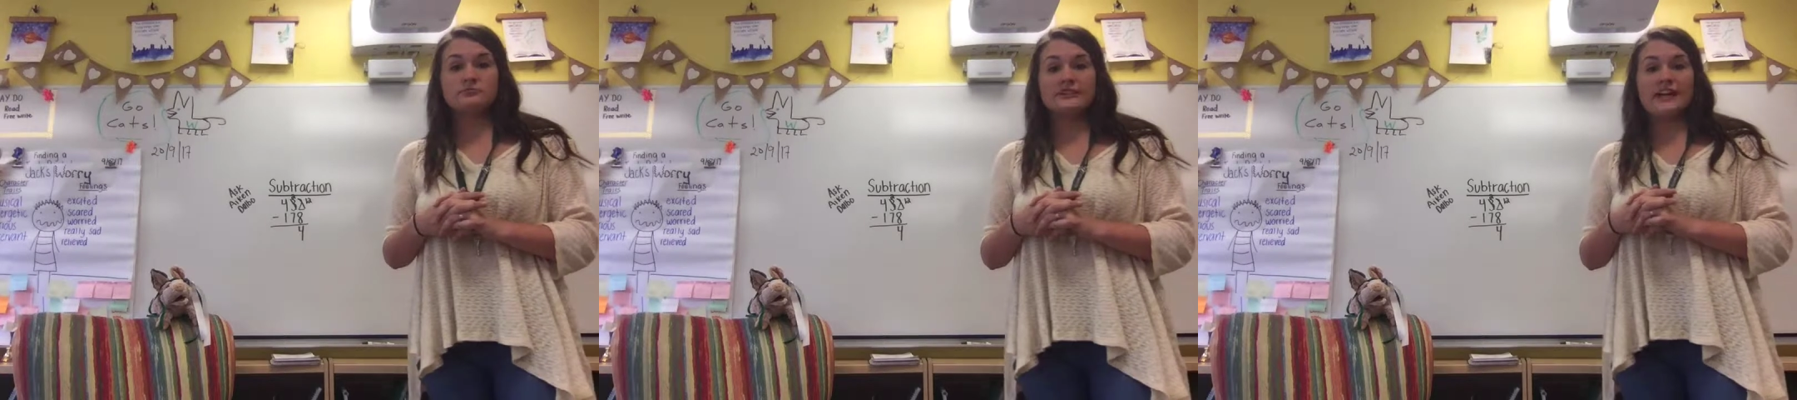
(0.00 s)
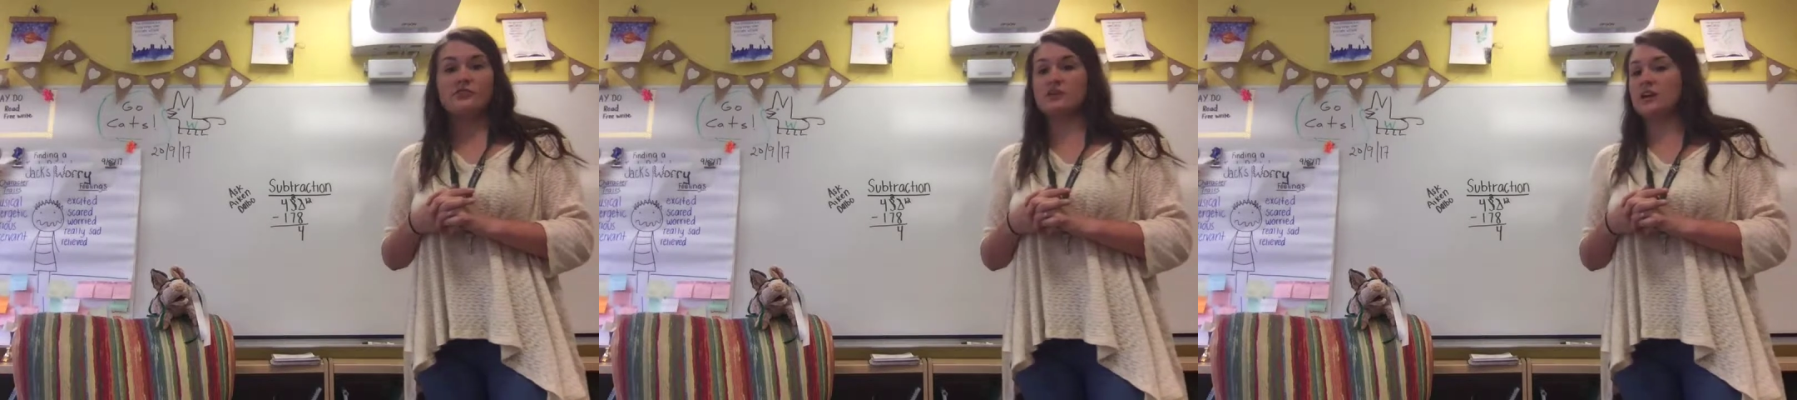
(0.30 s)

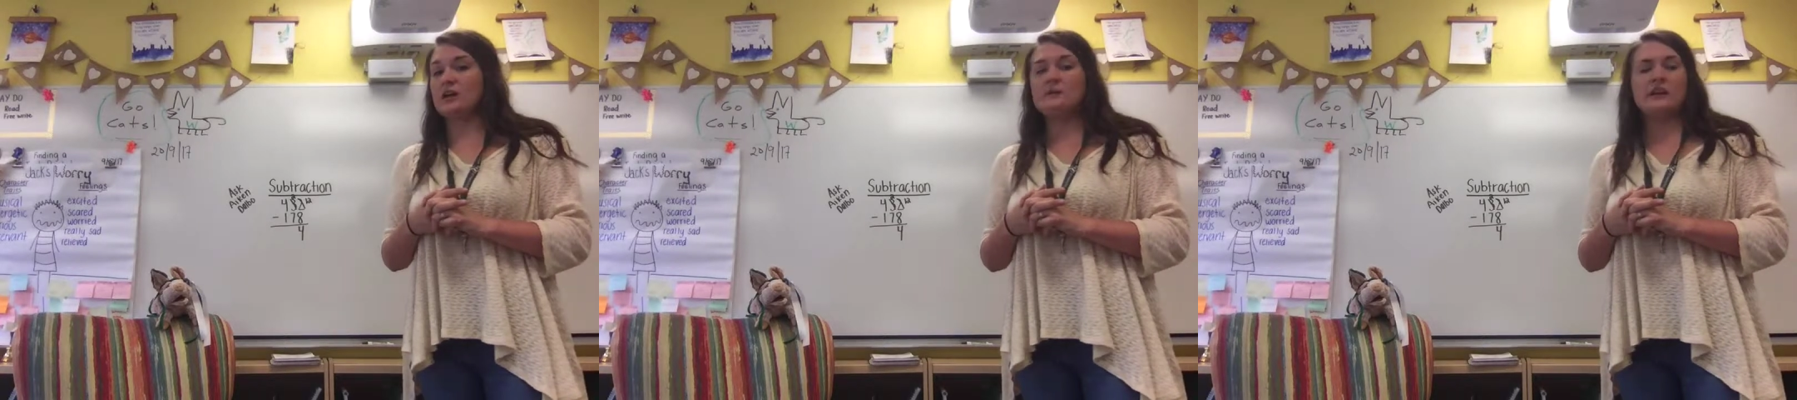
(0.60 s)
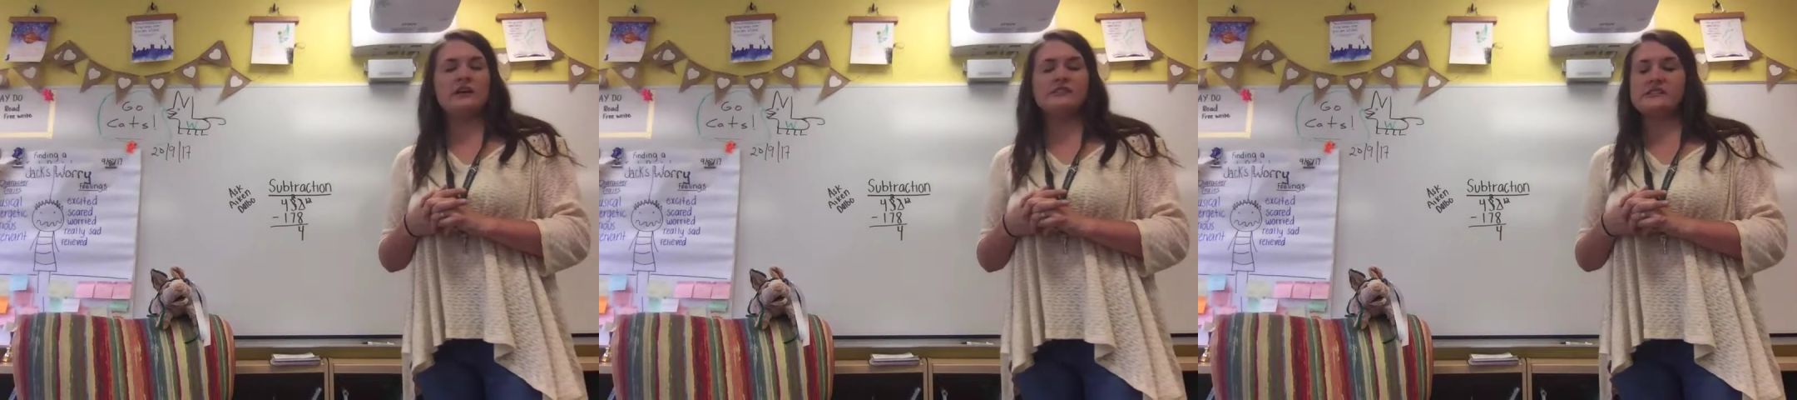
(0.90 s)
Every
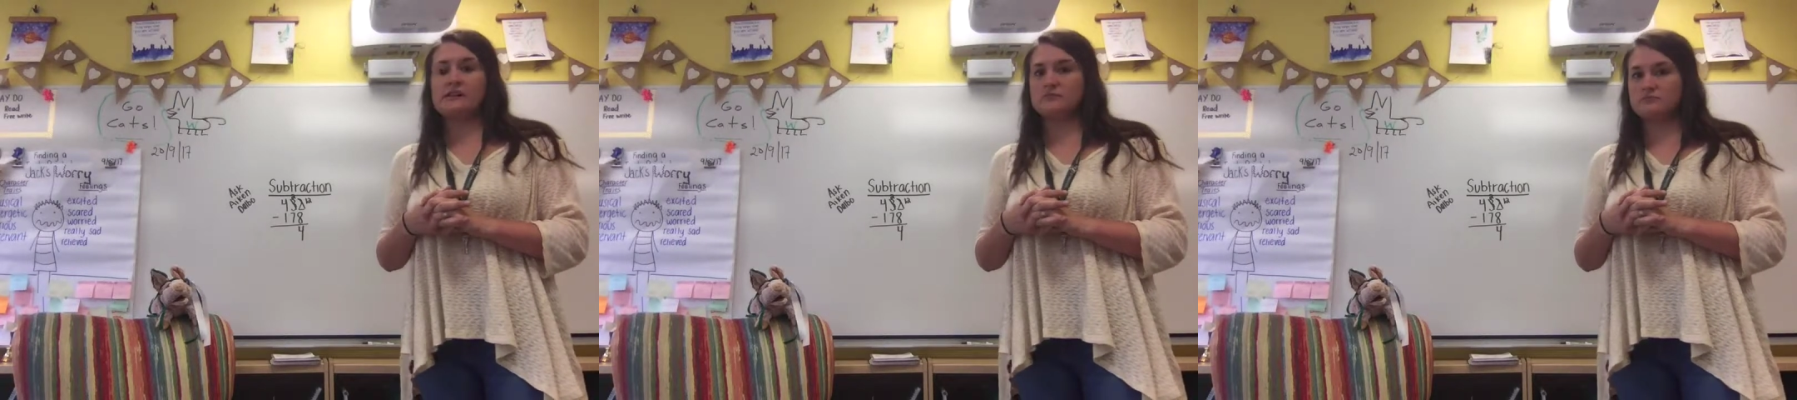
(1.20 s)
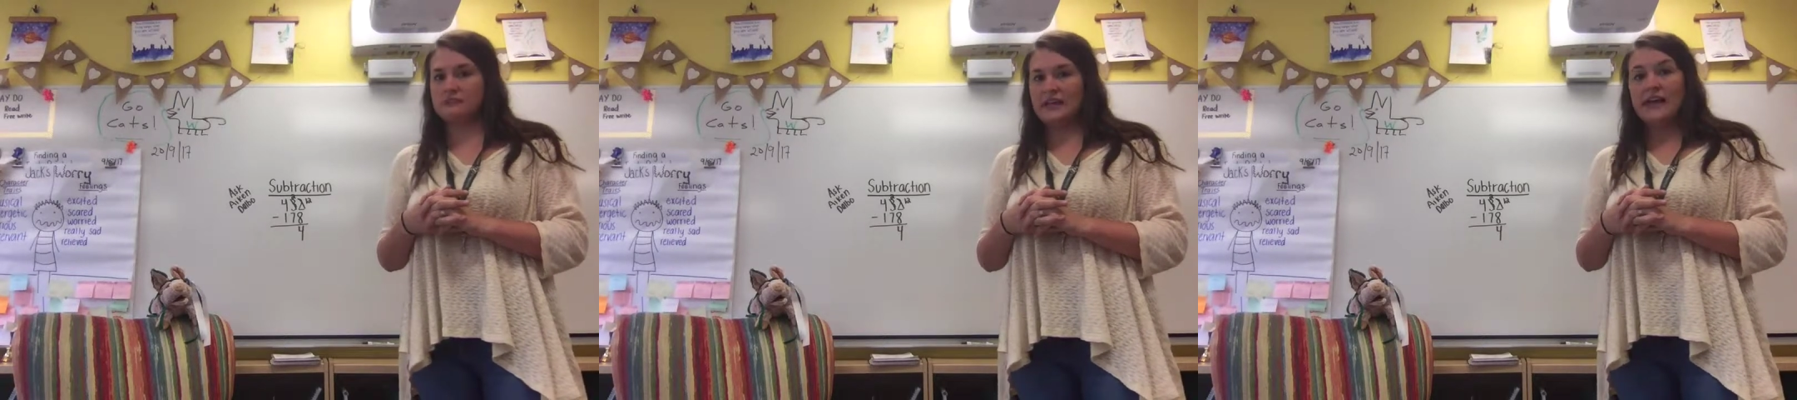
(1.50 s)
time.
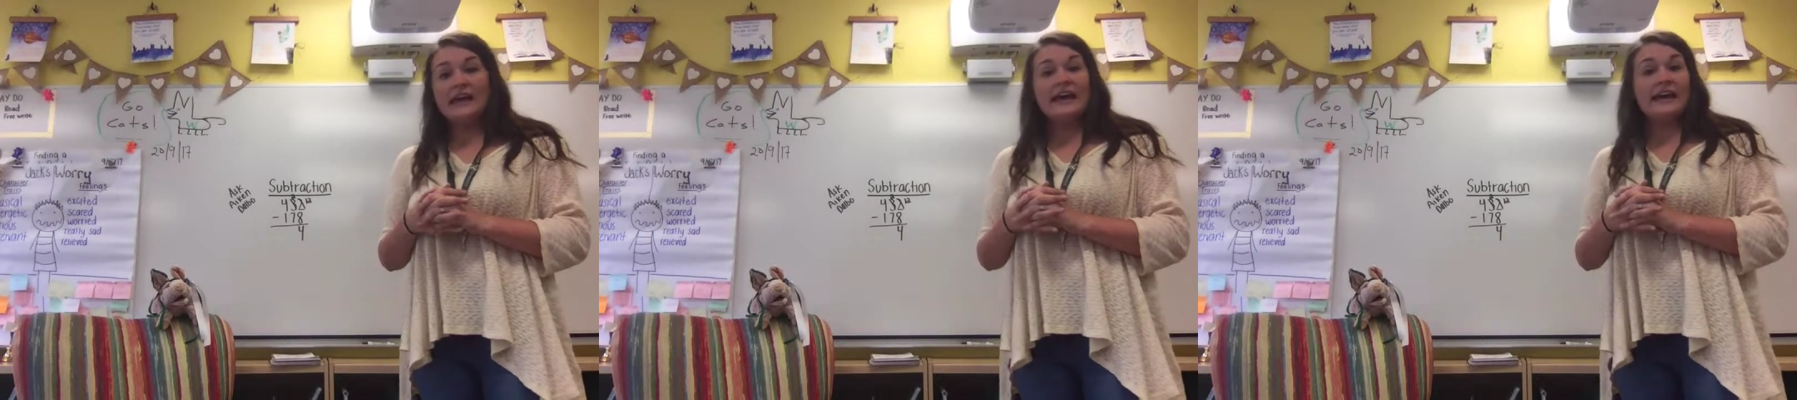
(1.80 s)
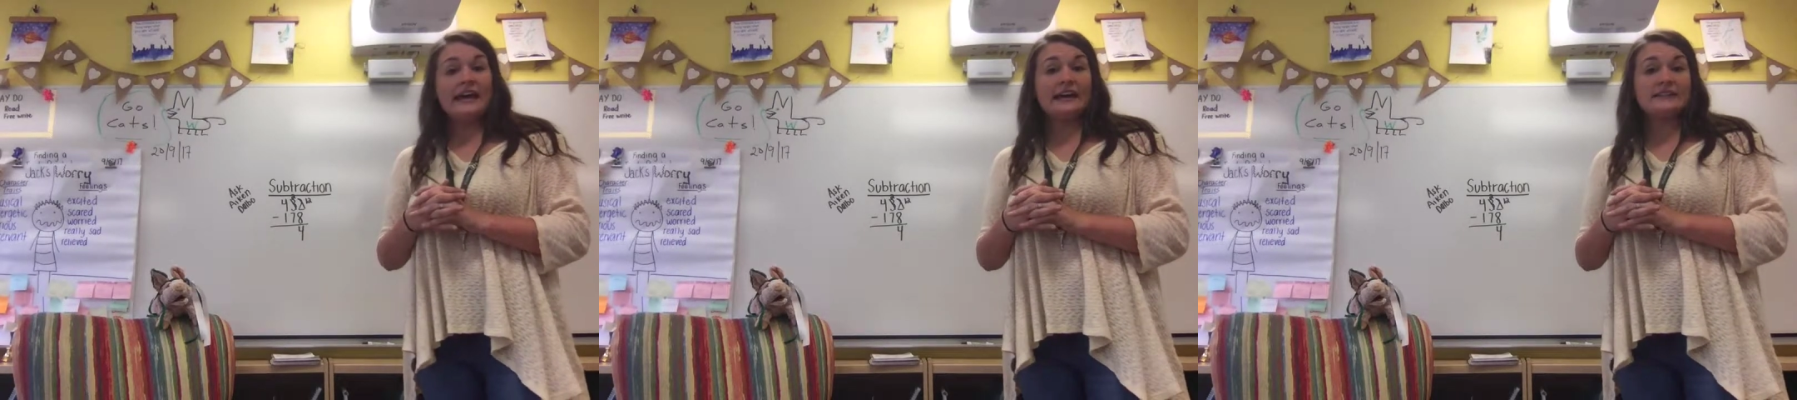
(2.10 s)

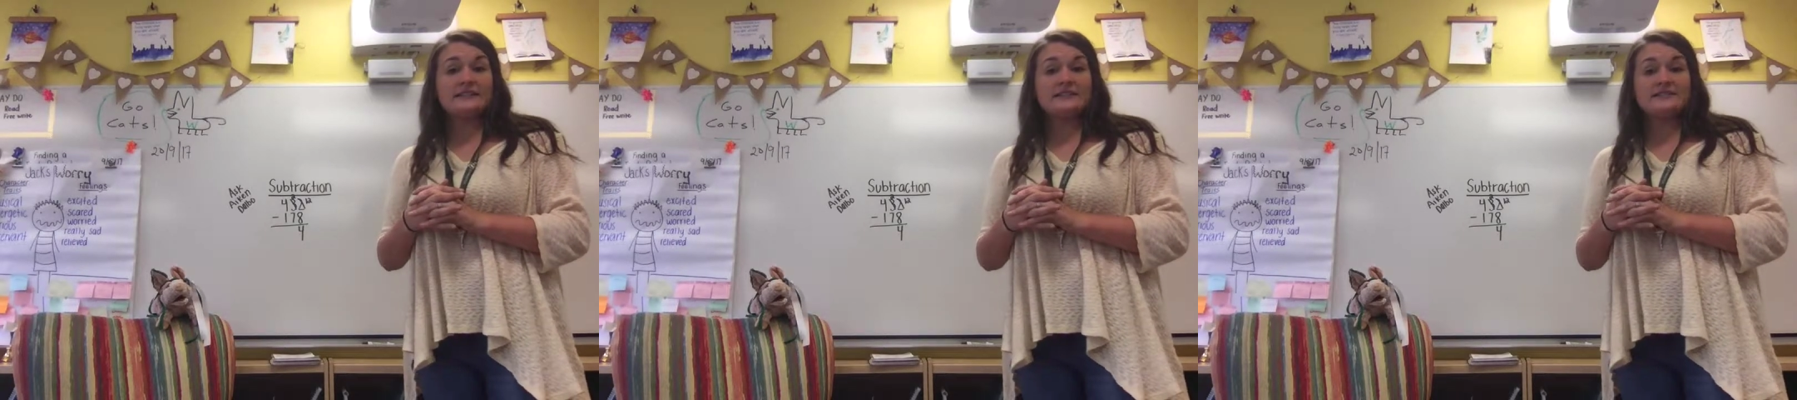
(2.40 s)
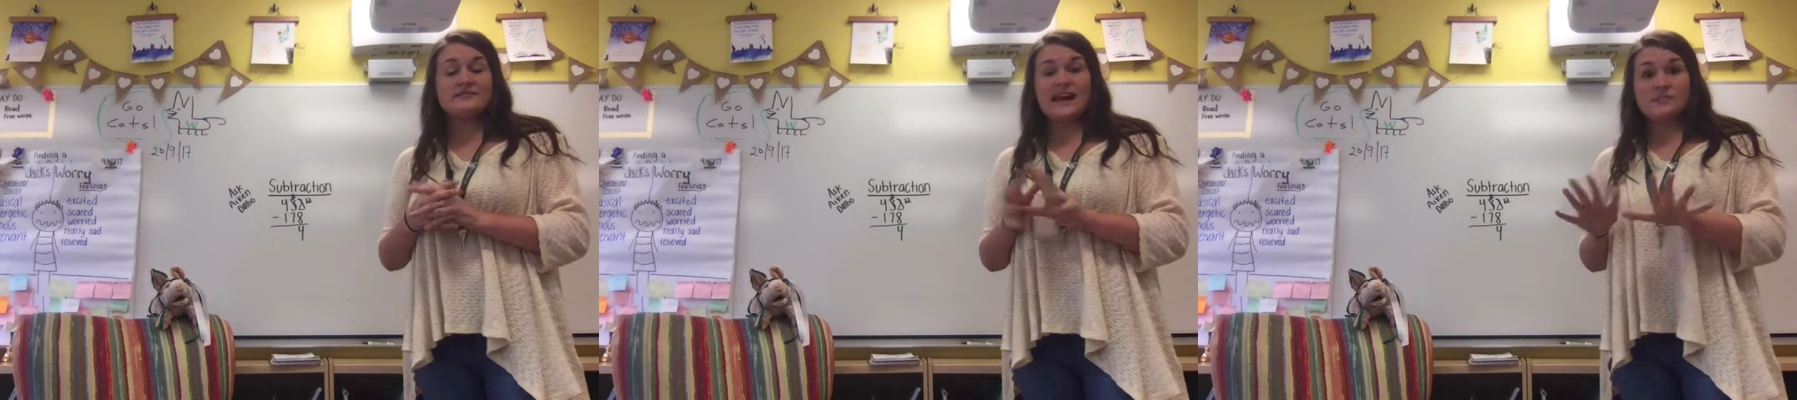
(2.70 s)
And
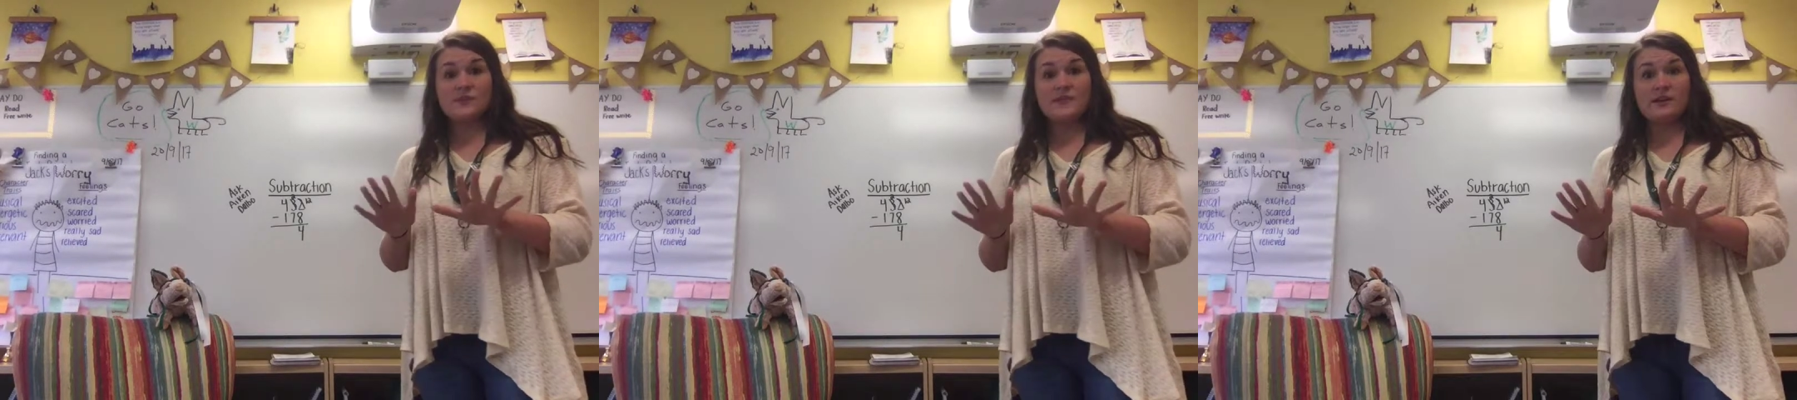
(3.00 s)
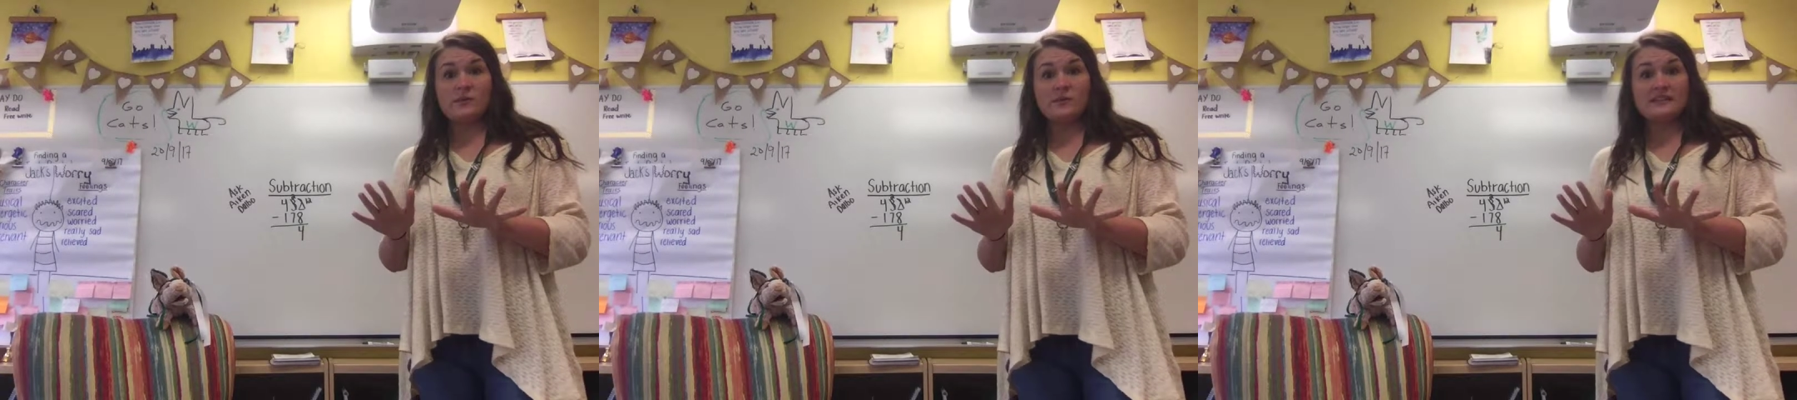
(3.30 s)
that's one thing
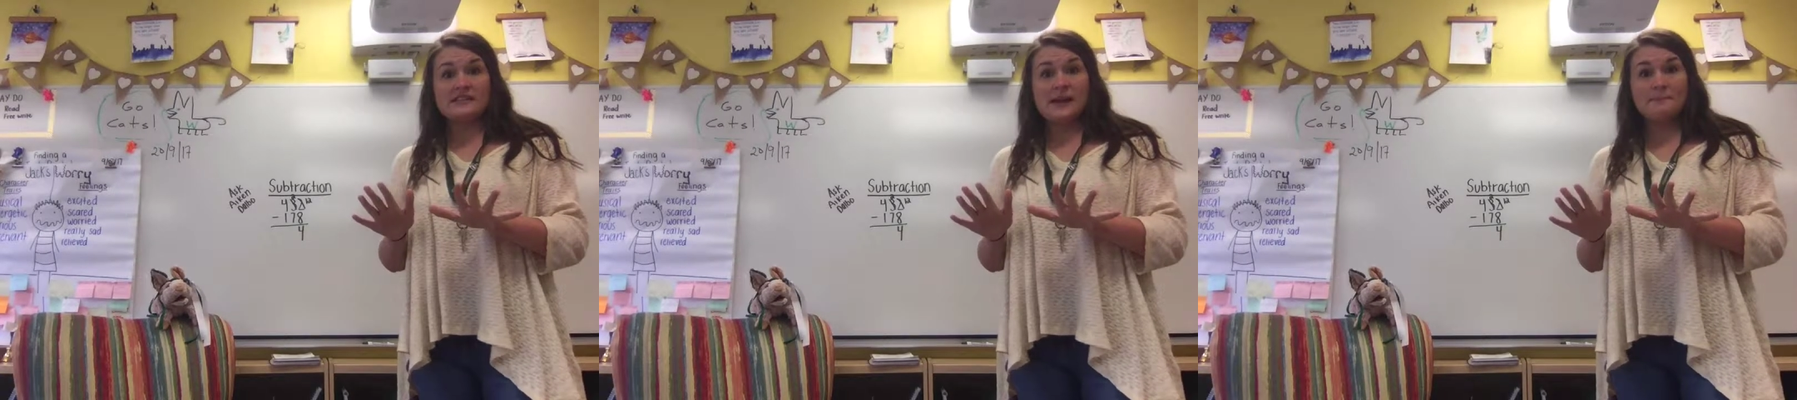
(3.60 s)
we want to stop.